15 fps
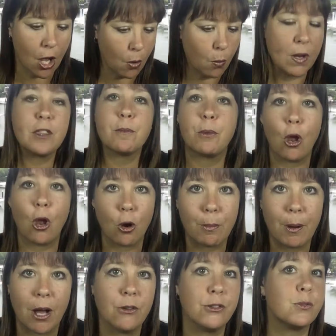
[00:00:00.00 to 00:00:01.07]
with blog
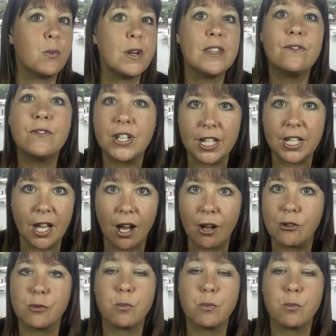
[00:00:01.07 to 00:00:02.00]
posts, with videos,